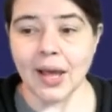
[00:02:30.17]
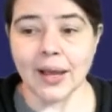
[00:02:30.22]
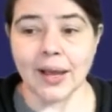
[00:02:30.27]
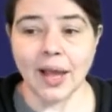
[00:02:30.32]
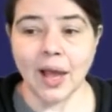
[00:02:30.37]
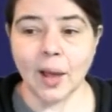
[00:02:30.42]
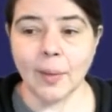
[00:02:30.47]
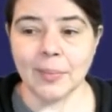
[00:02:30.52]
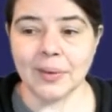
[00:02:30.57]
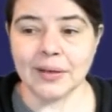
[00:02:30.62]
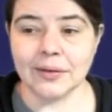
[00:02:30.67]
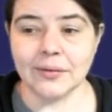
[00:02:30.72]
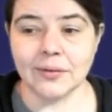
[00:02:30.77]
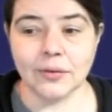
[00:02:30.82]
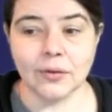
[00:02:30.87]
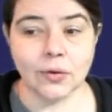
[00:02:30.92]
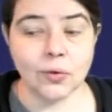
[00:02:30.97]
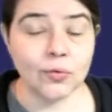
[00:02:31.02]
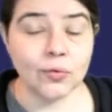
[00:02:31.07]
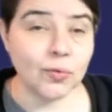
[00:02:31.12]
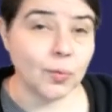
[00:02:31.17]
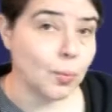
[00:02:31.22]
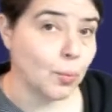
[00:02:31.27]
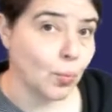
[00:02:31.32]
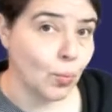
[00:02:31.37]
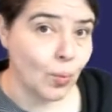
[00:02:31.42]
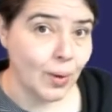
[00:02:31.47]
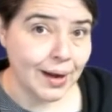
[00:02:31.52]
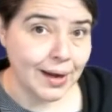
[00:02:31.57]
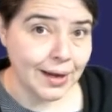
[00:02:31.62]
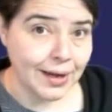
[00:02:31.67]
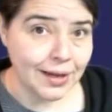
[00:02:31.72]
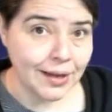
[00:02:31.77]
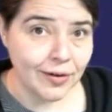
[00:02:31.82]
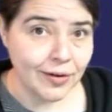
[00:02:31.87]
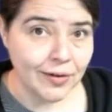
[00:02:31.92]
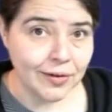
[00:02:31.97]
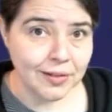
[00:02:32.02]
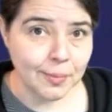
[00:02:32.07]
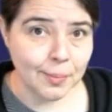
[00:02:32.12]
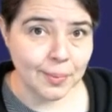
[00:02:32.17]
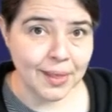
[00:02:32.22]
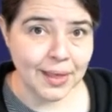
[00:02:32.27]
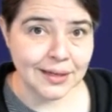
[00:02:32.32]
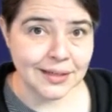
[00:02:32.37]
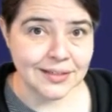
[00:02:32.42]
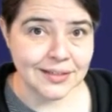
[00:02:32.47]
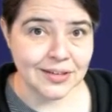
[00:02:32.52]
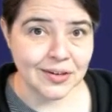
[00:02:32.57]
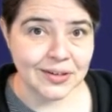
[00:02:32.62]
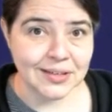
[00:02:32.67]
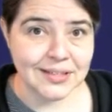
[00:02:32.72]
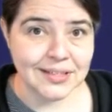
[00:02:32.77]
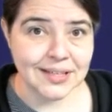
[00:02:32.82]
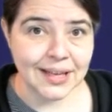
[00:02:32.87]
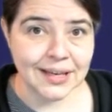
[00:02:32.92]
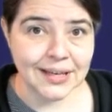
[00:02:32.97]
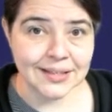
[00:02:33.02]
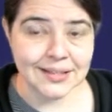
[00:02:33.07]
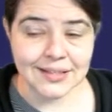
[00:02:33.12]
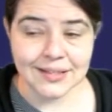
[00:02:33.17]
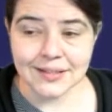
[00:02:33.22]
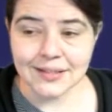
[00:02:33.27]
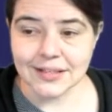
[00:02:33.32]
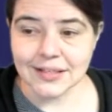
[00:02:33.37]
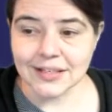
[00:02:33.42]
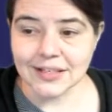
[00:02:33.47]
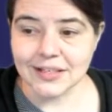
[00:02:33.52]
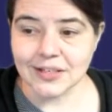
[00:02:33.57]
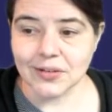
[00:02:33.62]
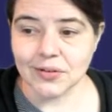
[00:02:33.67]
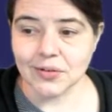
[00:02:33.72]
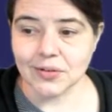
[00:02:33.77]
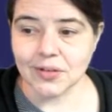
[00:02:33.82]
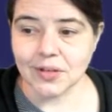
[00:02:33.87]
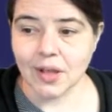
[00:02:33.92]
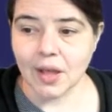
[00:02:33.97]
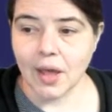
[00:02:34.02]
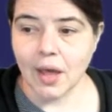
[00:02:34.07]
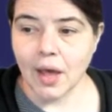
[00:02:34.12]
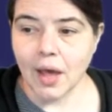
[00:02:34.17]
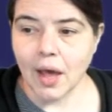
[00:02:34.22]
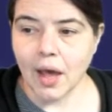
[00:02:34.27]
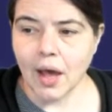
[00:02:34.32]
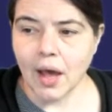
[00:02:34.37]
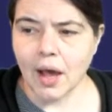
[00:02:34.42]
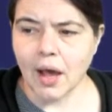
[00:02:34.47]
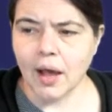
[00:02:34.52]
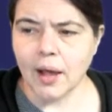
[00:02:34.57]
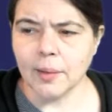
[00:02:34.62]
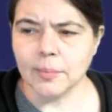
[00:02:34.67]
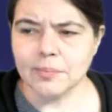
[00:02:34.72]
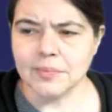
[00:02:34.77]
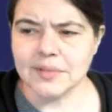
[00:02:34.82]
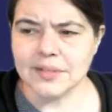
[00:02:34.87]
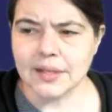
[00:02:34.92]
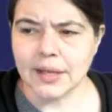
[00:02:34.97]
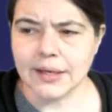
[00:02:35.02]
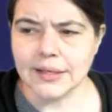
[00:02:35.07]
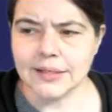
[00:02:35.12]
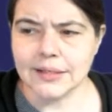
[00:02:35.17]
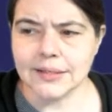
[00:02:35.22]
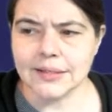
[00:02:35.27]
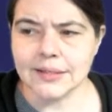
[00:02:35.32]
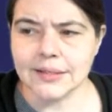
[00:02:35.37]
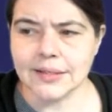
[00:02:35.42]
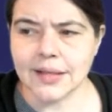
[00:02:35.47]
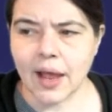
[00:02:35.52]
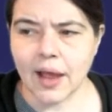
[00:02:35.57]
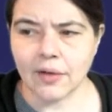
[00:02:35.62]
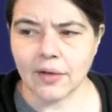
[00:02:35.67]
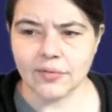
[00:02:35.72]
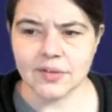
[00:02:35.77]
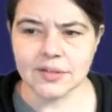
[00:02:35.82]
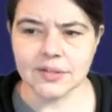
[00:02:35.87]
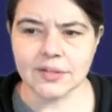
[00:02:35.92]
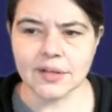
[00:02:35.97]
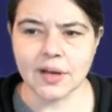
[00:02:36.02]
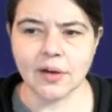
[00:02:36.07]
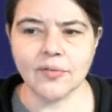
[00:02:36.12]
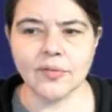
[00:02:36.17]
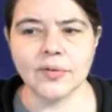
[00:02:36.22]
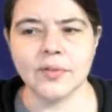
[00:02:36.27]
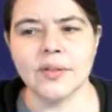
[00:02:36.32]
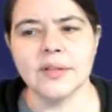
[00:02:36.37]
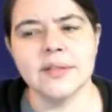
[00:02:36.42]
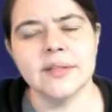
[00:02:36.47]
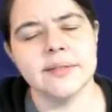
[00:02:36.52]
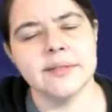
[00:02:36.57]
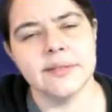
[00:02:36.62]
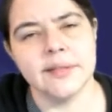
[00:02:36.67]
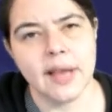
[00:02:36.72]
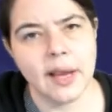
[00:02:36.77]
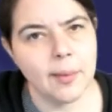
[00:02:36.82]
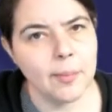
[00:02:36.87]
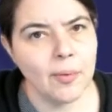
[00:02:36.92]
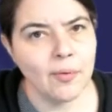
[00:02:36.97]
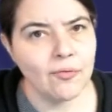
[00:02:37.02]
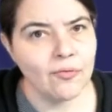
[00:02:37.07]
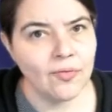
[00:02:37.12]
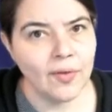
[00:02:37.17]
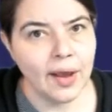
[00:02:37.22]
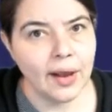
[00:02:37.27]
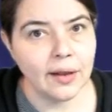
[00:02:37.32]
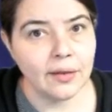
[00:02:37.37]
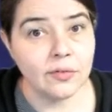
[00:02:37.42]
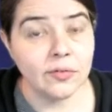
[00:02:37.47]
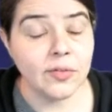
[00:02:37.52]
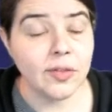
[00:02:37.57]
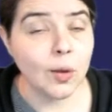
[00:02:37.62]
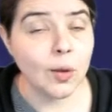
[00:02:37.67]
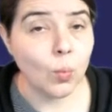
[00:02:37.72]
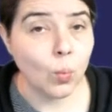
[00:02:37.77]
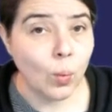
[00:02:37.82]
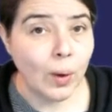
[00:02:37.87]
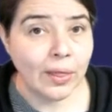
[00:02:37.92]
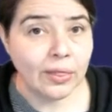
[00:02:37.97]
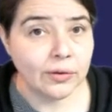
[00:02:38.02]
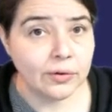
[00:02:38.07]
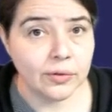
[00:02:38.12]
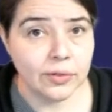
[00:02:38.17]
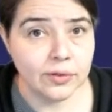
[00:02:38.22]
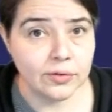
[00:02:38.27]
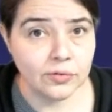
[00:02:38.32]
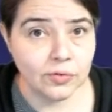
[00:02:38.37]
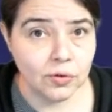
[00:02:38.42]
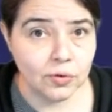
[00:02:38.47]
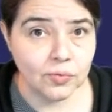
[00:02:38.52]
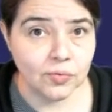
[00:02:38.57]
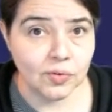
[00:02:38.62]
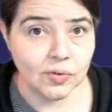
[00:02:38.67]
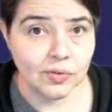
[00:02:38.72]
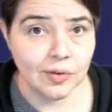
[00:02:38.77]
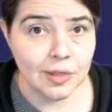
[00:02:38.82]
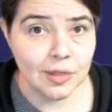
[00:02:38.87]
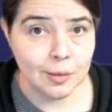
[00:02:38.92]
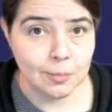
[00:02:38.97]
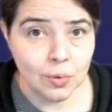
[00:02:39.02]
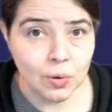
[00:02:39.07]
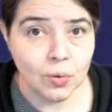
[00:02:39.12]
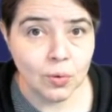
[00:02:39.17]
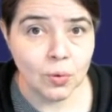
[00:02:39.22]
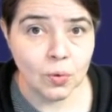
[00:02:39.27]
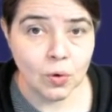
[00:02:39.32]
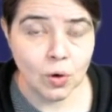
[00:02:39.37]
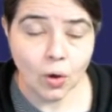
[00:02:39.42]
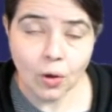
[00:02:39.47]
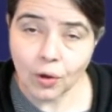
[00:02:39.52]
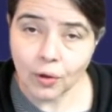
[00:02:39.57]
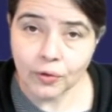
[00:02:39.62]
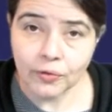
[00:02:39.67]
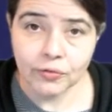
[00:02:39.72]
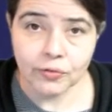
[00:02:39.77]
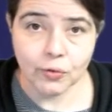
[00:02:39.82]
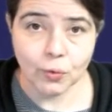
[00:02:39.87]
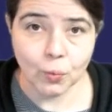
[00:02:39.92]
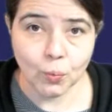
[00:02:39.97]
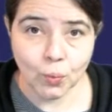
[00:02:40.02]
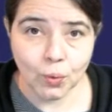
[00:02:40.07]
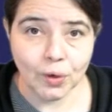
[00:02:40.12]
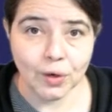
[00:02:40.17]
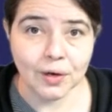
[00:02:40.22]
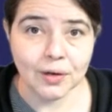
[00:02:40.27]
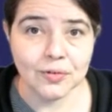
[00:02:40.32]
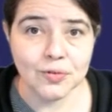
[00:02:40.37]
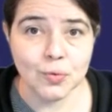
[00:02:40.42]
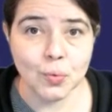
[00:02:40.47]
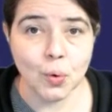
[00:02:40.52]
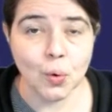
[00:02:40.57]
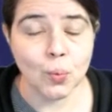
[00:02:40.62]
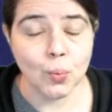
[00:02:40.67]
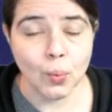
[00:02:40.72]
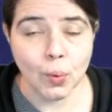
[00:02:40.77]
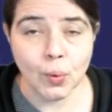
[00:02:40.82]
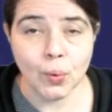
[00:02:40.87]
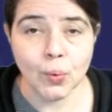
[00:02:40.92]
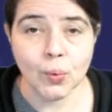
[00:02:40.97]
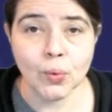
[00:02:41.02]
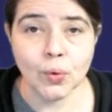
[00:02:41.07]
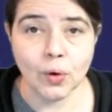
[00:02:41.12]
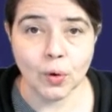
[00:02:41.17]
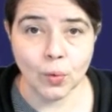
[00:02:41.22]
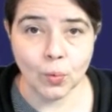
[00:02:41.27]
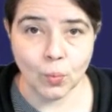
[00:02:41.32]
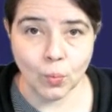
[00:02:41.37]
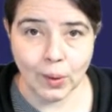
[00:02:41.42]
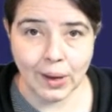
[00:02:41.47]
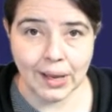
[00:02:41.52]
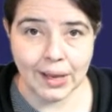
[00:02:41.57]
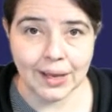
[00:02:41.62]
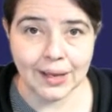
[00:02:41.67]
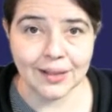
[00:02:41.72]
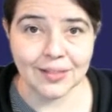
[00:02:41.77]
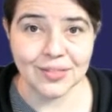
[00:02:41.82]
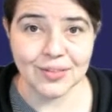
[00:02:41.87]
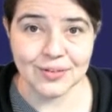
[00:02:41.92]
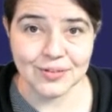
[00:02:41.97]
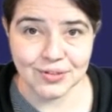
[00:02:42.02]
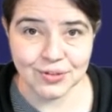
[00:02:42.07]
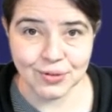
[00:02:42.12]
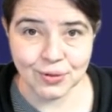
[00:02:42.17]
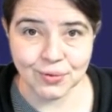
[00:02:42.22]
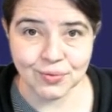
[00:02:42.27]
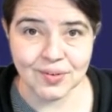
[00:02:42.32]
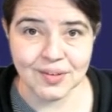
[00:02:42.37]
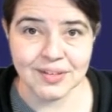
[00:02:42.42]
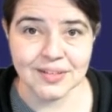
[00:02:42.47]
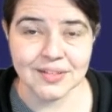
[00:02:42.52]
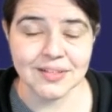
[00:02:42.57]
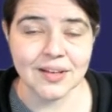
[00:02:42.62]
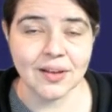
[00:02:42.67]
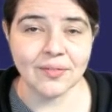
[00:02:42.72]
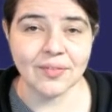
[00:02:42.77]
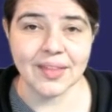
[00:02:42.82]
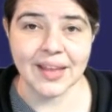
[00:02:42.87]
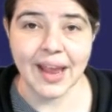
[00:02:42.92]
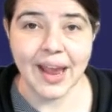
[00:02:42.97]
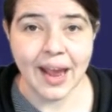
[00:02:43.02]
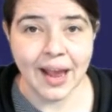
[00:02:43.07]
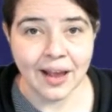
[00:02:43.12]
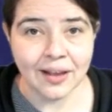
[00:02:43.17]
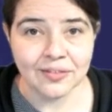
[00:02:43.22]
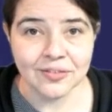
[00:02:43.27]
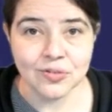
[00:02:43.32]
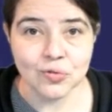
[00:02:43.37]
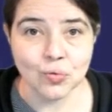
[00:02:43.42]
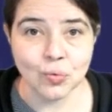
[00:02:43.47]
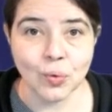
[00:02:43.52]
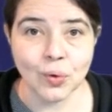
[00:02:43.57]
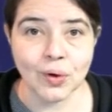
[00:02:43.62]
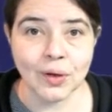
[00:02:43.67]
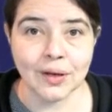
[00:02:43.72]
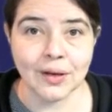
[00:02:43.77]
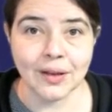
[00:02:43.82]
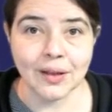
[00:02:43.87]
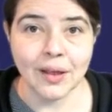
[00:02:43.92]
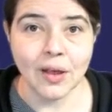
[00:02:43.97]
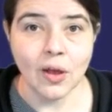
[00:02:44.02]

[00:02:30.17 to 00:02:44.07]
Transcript: coming to you from right here at the Planetary Science Institute, um, scientists have discovered that the same effects that weather the surface of the moon also work to erode away the surface of the asteroid